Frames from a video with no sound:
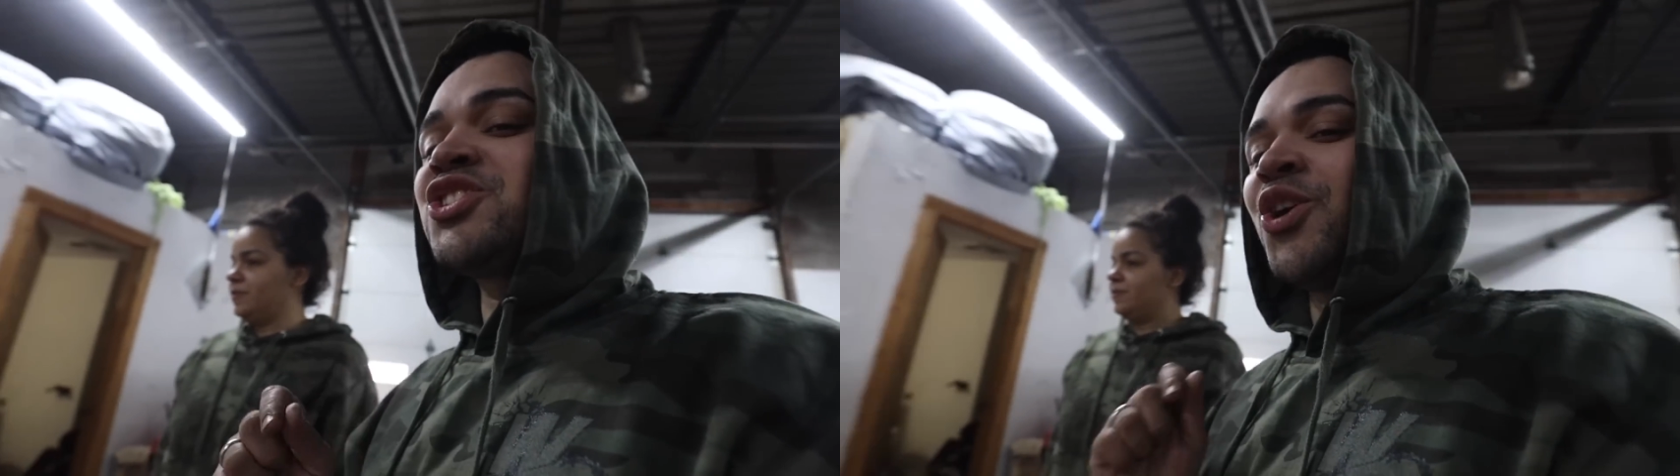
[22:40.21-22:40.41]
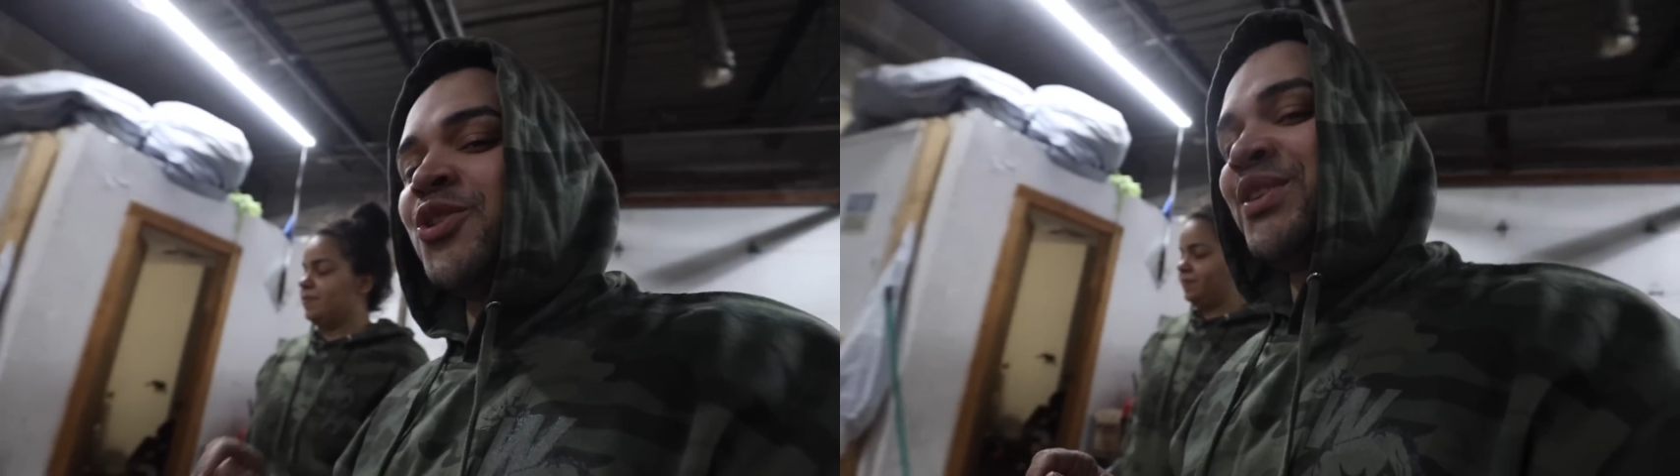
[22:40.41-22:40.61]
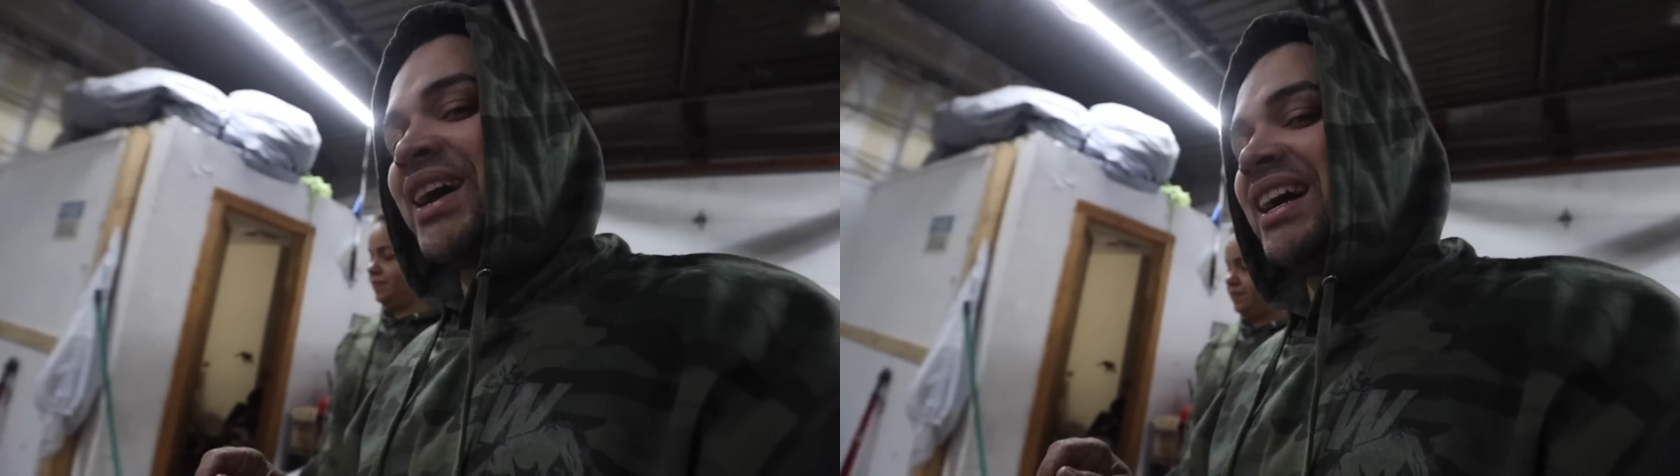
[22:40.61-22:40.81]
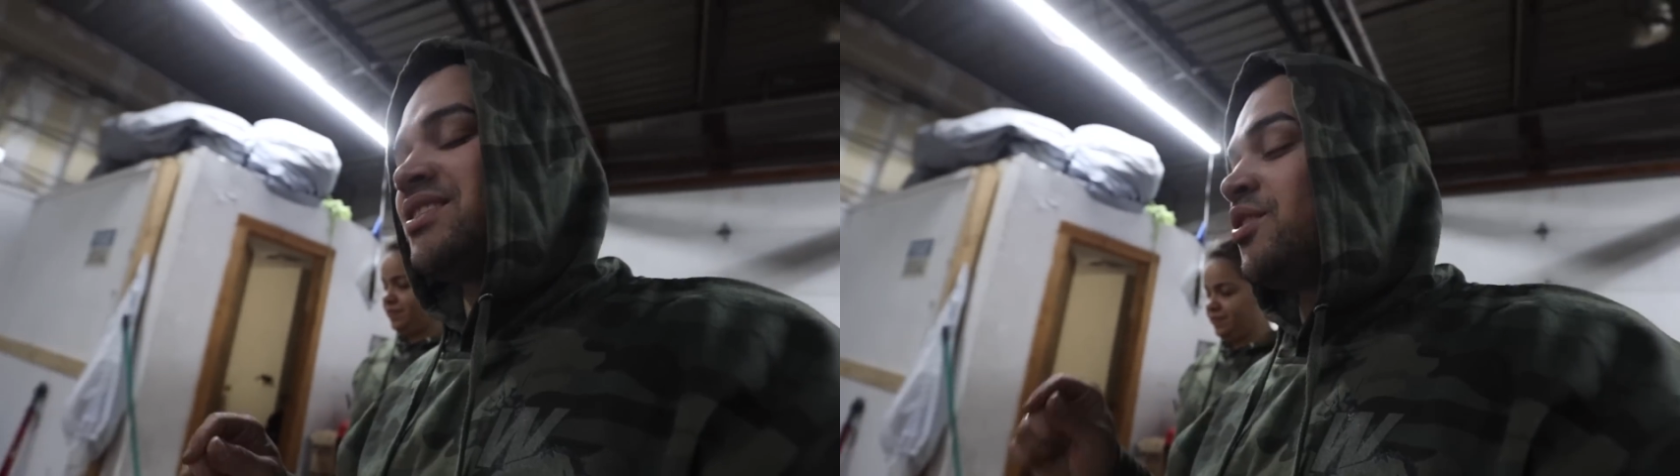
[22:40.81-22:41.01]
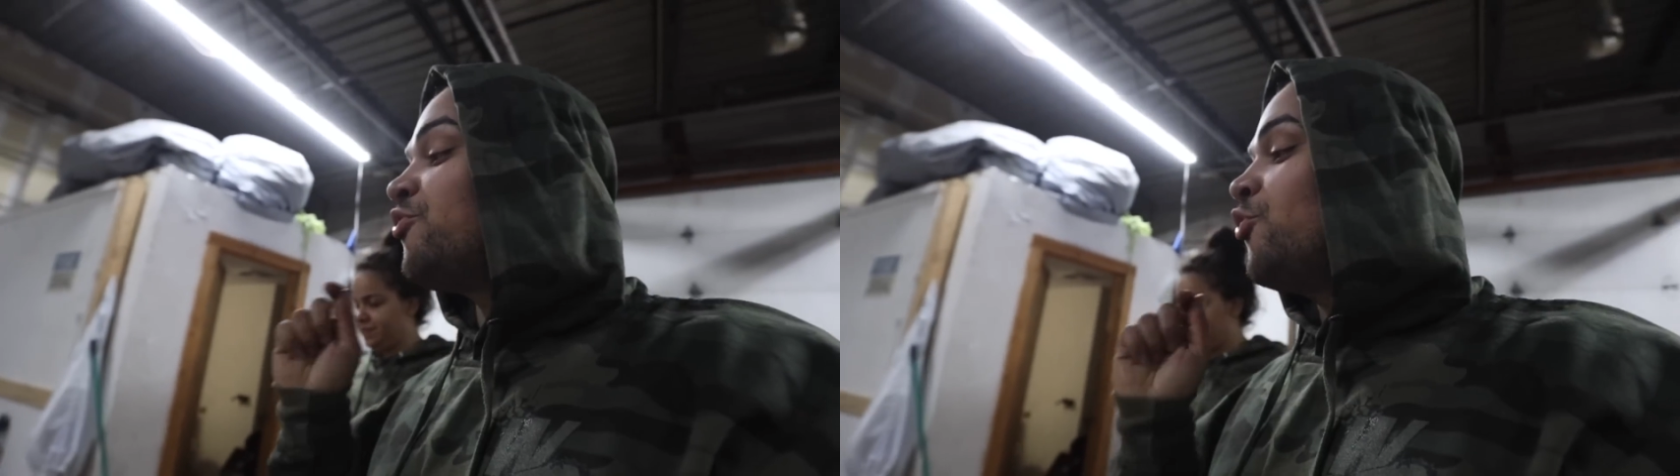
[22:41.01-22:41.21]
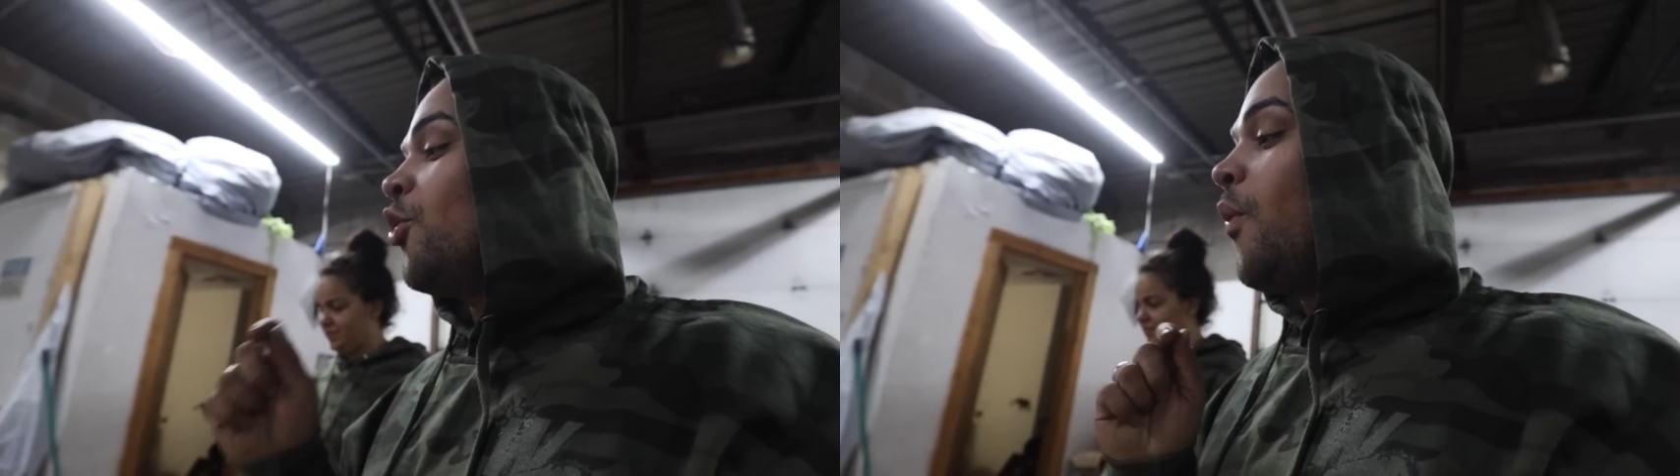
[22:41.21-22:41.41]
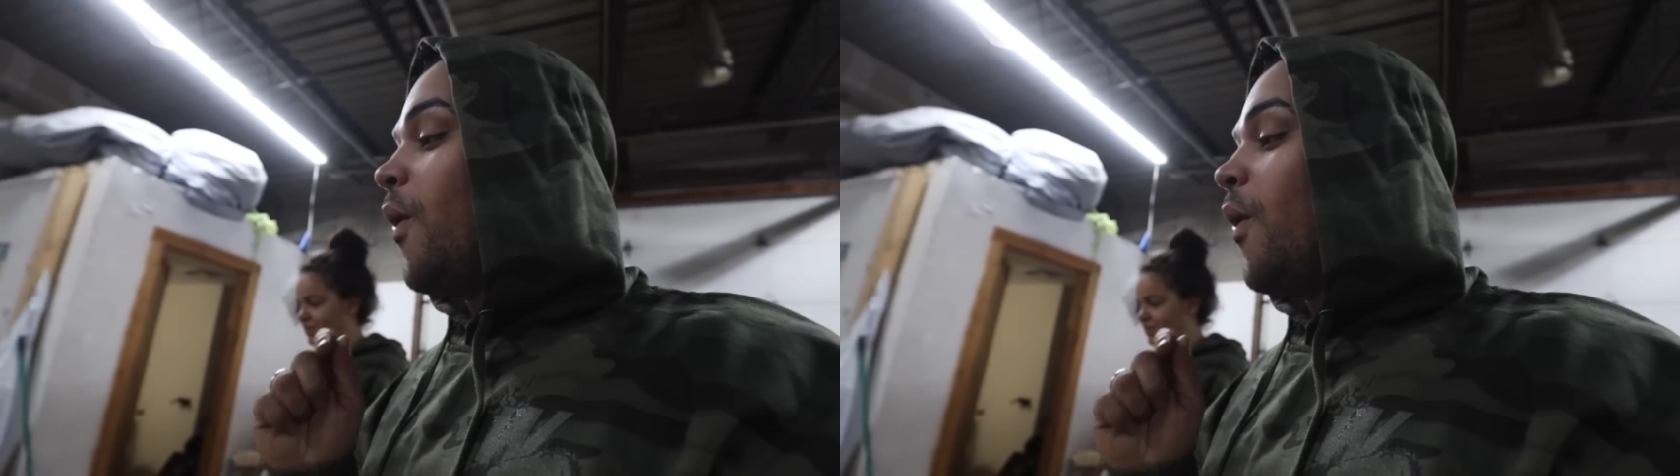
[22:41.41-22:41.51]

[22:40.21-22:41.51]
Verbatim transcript: showed you guys did a full